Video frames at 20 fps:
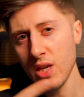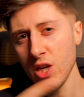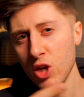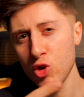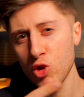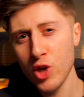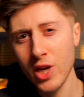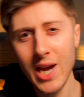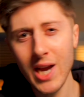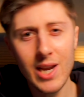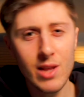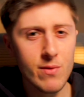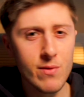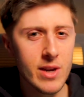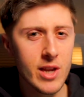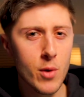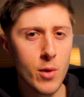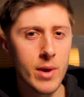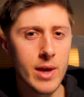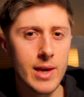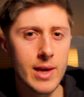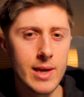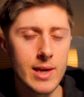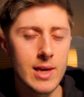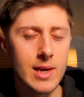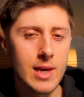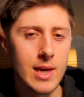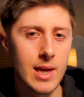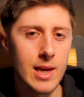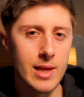check out this video here.
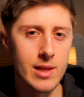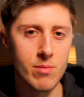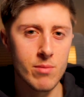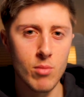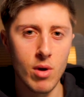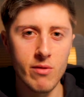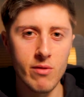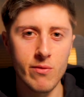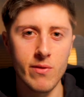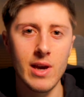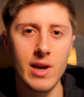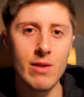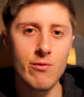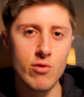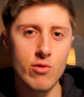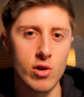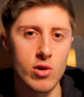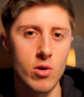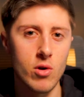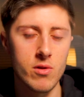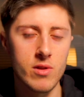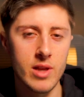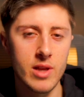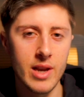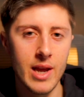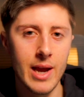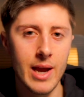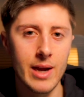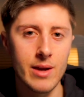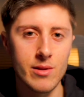This is my favorite content
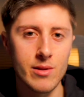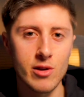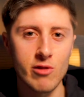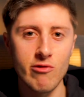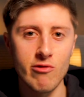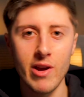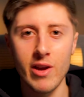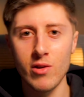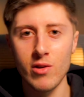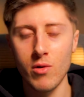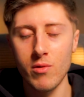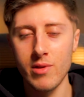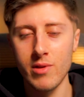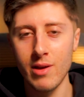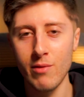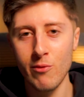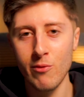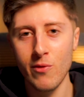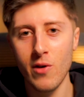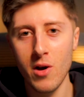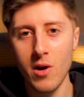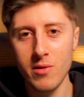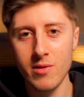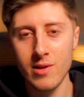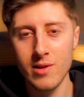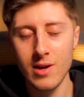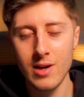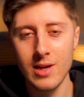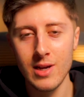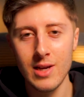hack to create content
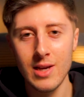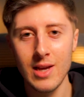faster.